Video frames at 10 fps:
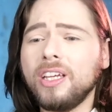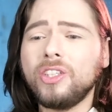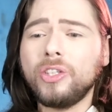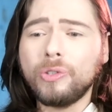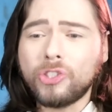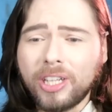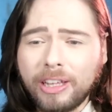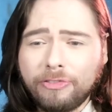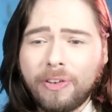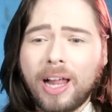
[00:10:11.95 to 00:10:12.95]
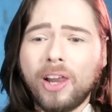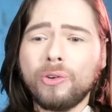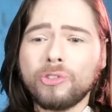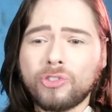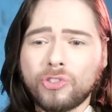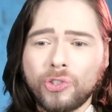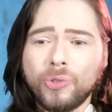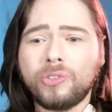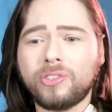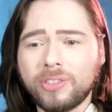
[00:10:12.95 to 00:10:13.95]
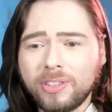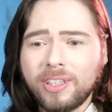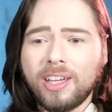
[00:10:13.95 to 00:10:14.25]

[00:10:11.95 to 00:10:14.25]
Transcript: usually follows suit,